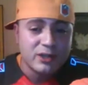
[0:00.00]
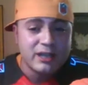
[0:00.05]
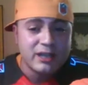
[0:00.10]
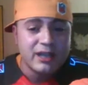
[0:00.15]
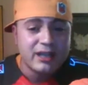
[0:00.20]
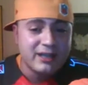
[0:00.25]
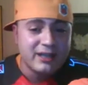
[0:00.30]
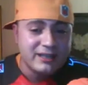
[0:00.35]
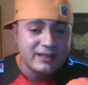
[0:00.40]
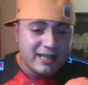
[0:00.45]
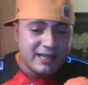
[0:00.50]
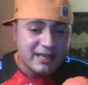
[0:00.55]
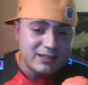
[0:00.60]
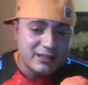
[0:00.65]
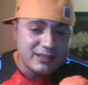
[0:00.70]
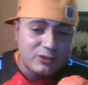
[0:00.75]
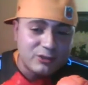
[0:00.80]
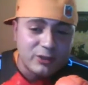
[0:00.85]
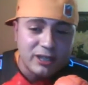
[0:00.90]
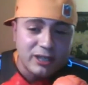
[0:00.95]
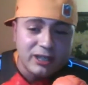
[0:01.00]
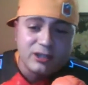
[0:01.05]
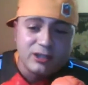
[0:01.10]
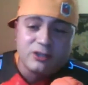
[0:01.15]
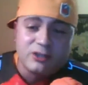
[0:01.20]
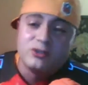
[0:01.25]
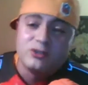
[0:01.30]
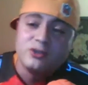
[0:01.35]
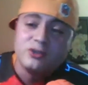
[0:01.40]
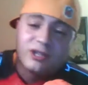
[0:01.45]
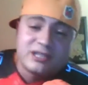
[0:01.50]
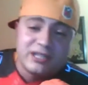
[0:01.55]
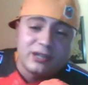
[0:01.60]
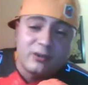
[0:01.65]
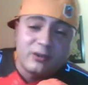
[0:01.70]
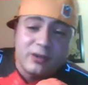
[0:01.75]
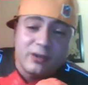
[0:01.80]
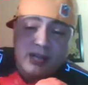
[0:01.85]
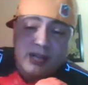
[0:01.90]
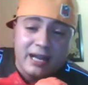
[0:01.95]
In Assassin's Creed, you do the
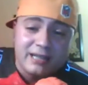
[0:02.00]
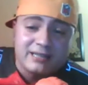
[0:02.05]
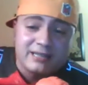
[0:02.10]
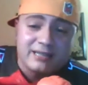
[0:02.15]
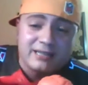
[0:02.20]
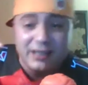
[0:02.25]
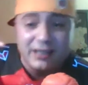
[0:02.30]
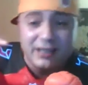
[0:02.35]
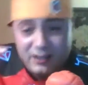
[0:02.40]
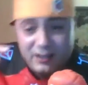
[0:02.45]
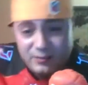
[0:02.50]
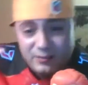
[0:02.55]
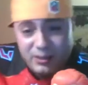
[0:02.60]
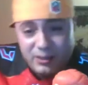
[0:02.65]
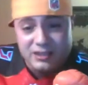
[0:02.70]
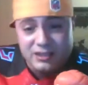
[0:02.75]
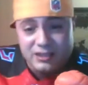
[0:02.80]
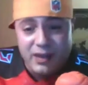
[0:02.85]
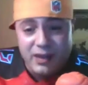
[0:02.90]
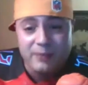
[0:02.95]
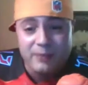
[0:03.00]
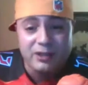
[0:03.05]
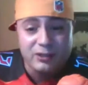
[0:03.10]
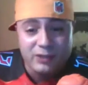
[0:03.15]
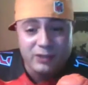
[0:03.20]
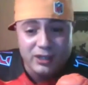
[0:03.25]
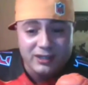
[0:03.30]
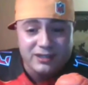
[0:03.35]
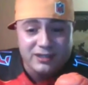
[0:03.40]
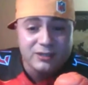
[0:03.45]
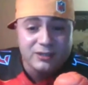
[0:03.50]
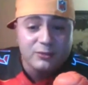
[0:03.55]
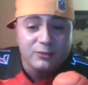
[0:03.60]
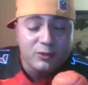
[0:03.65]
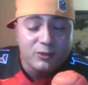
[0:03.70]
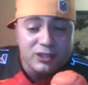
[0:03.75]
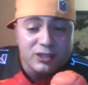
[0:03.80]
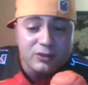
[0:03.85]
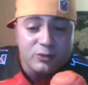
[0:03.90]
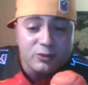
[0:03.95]
synchronize and then it expands the map. Then you get to see what the
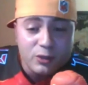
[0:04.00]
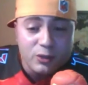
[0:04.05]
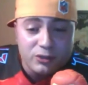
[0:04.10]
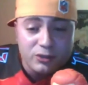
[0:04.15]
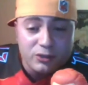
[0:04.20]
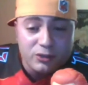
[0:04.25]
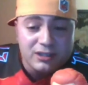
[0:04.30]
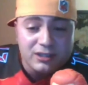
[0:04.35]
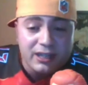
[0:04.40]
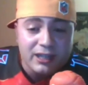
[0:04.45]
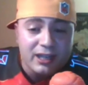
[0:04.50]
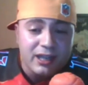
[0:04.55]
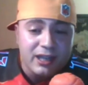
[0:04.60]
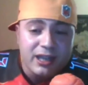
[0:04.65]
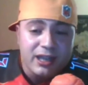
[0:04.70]
rest of the world looks like.